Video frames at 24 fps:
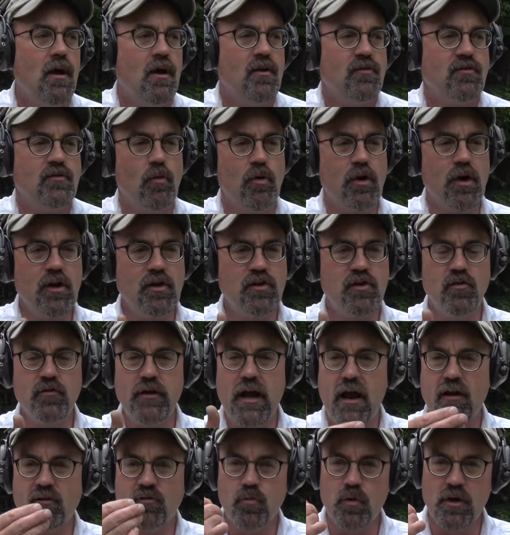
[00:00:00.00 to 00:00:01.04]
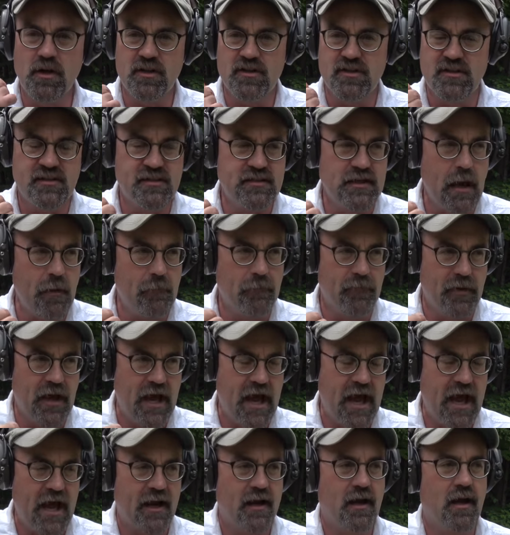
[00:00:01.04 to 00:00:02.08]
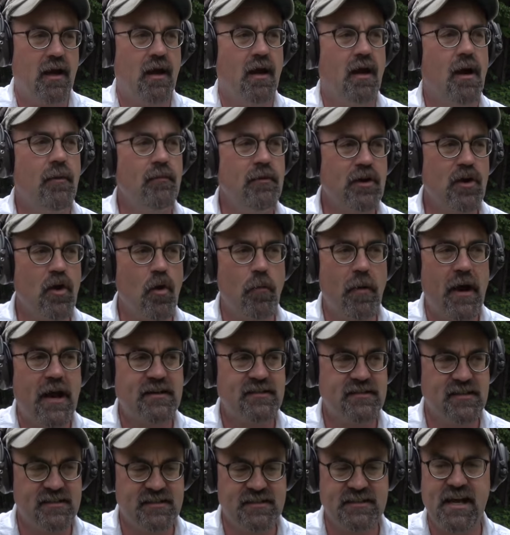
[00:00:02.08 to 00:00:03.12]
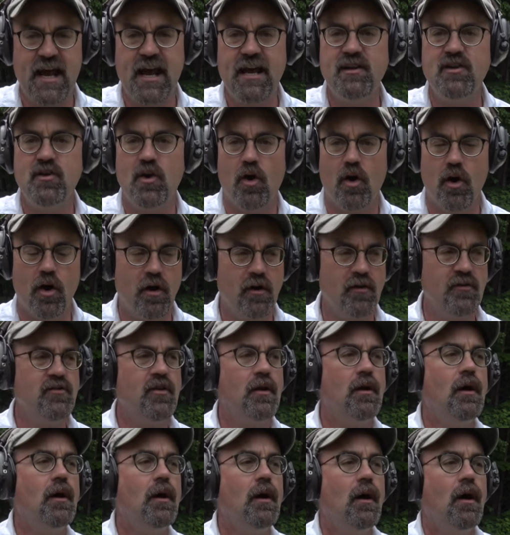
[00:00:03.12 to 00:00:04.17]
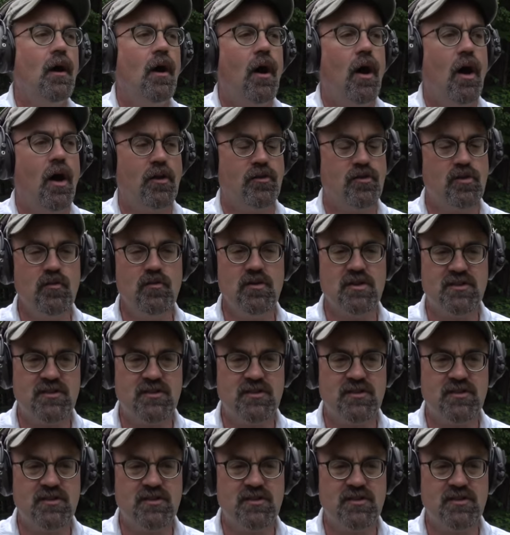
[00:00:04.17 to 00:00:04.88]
So what we're gonna do now is we're gonna step back. I'm gonna go back to 10 yards. I'll do the